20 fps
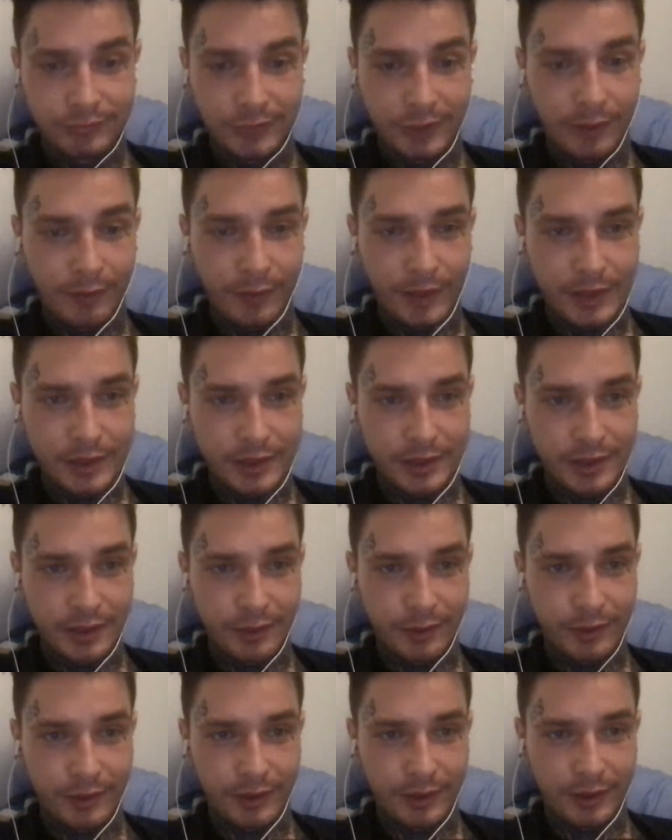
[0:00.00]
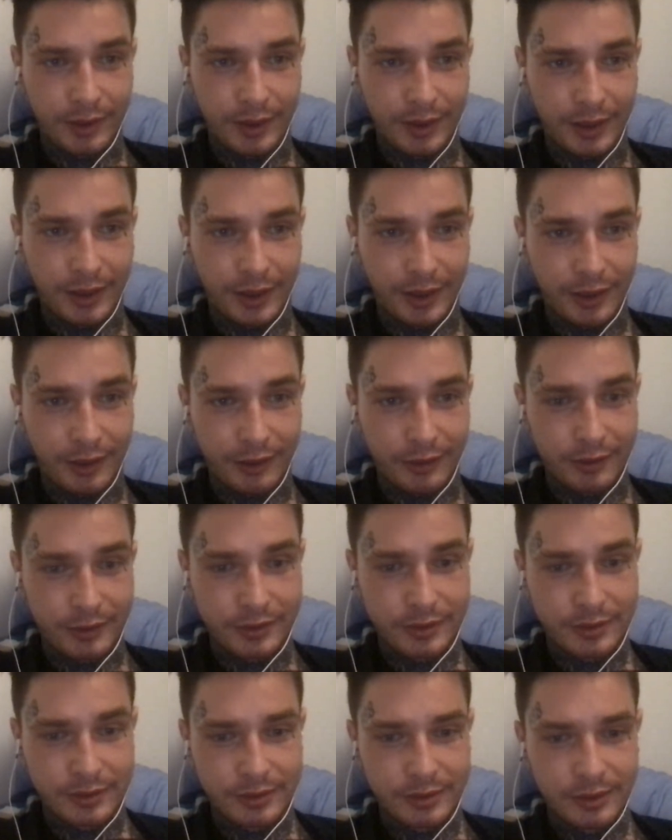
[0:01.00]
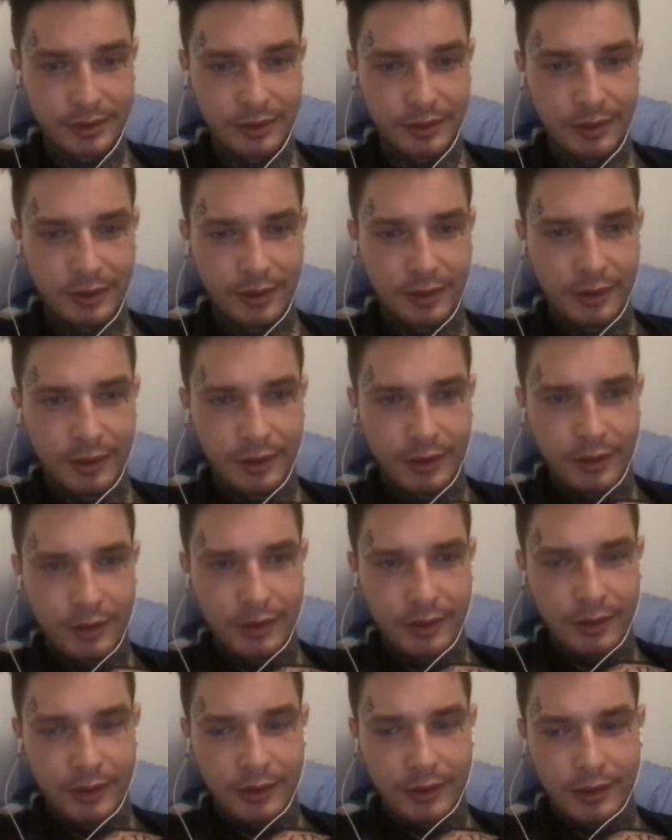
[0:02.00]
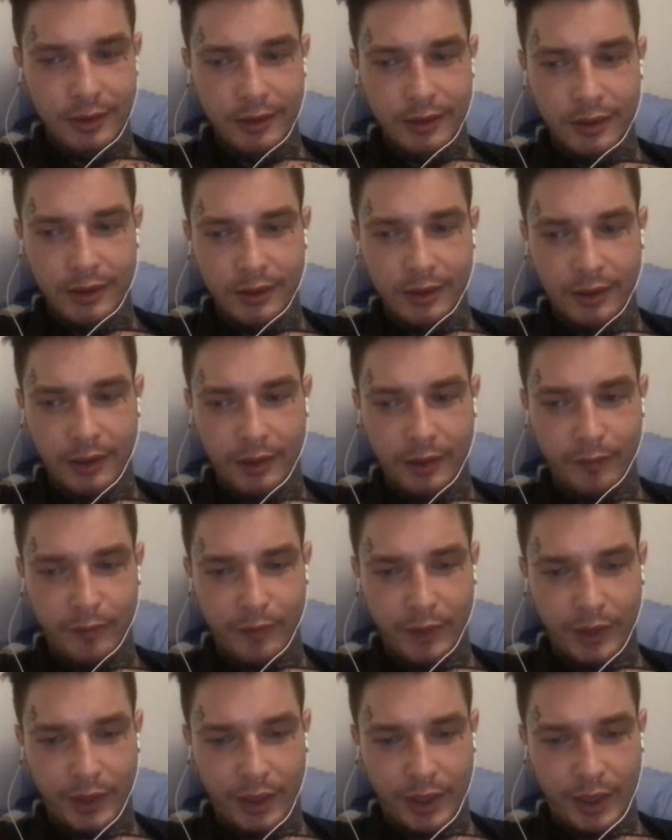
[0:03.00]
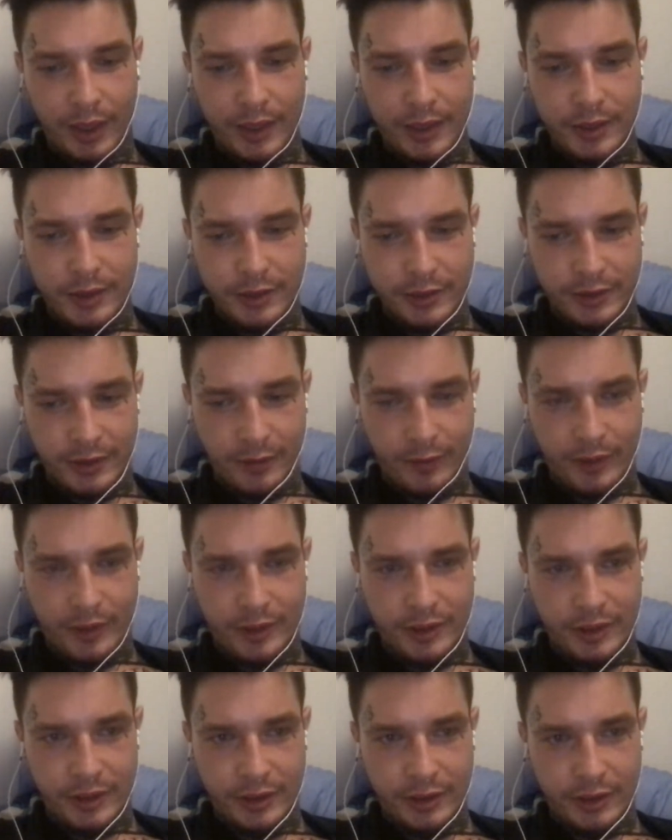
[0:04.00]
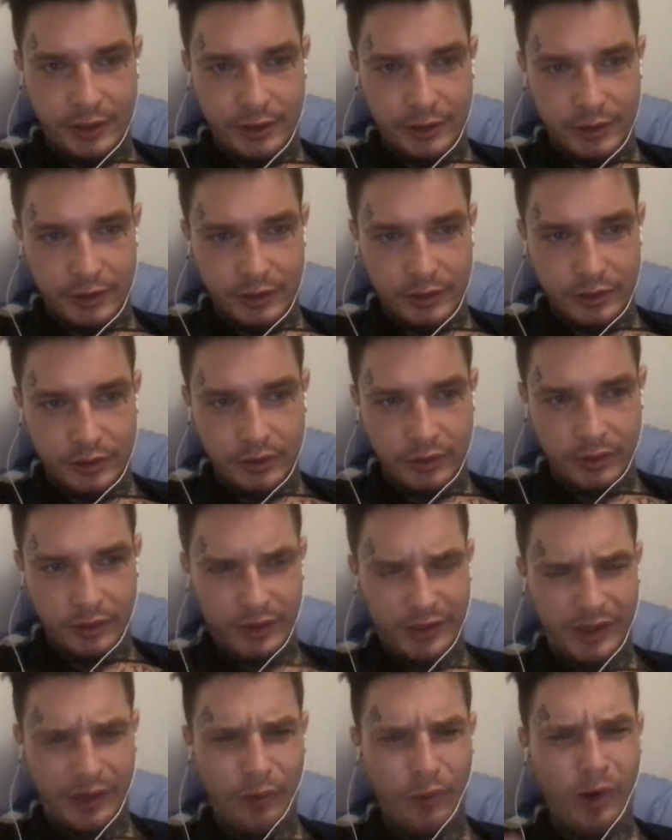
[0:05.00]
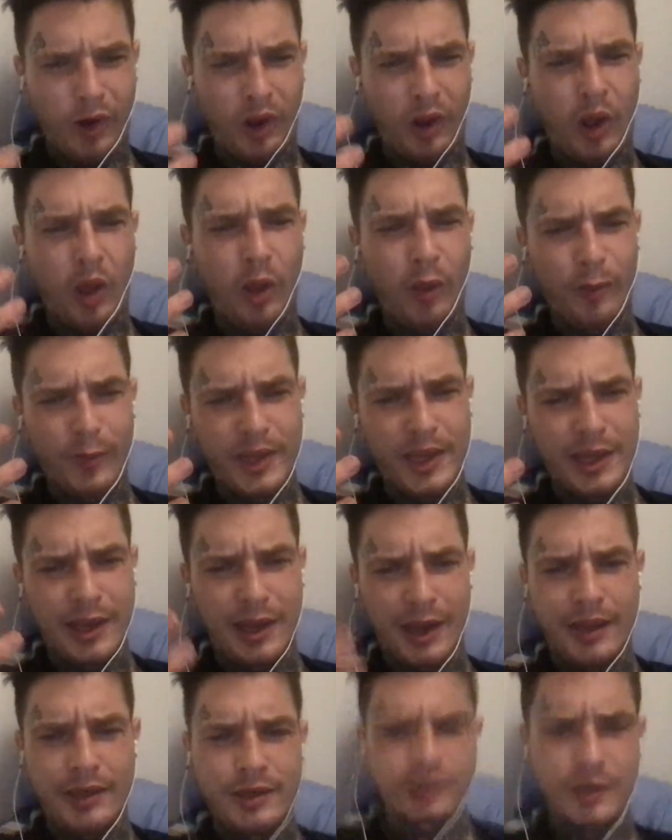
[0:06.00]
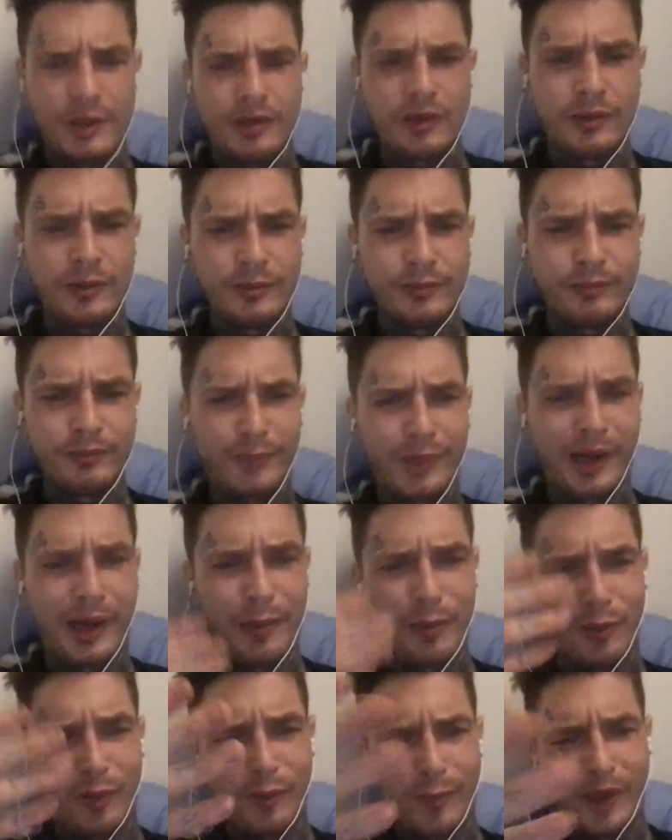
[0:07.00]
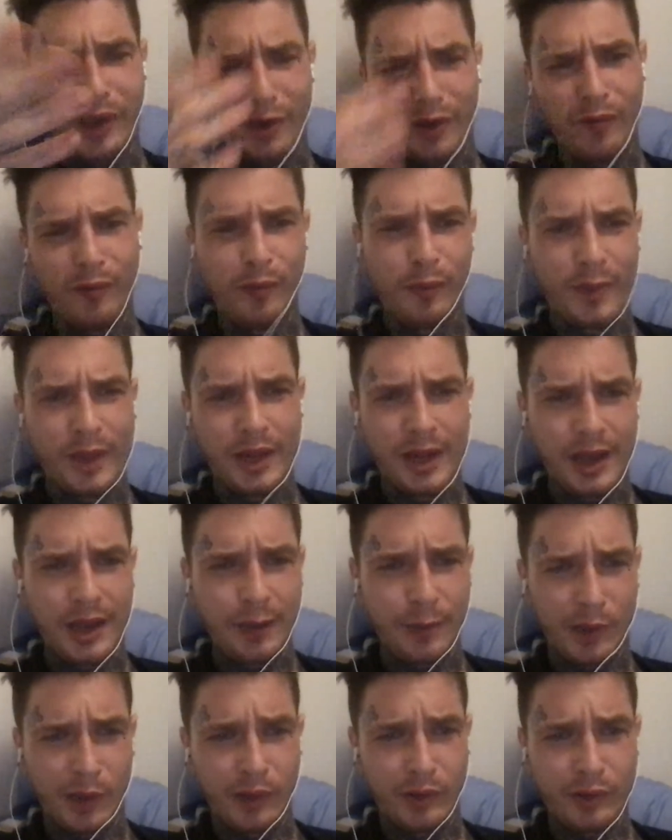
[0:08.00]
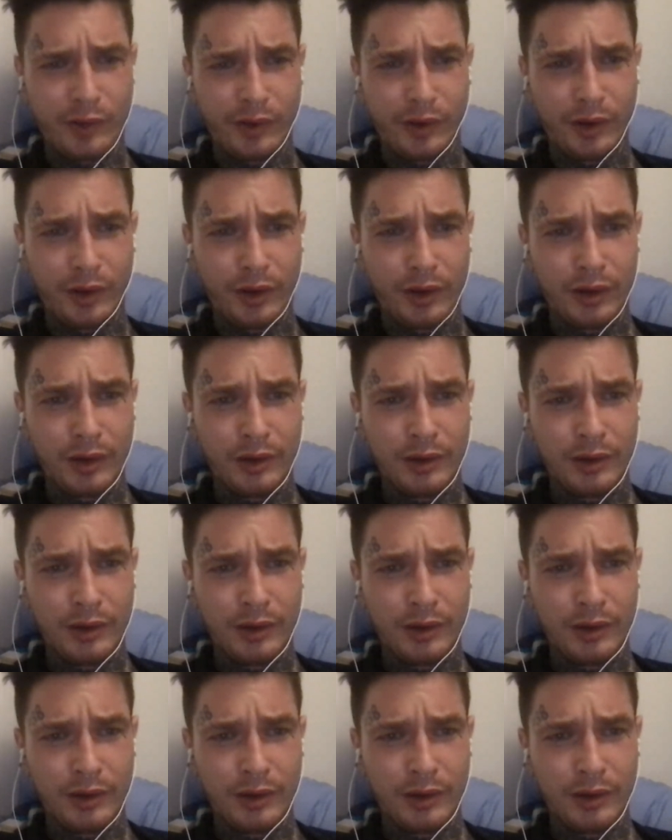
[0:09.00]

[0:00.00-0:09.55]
Imagine that. We got a lot of haters. A lot of fucking agents on my shit that want to call me an agent, but I put my government name out there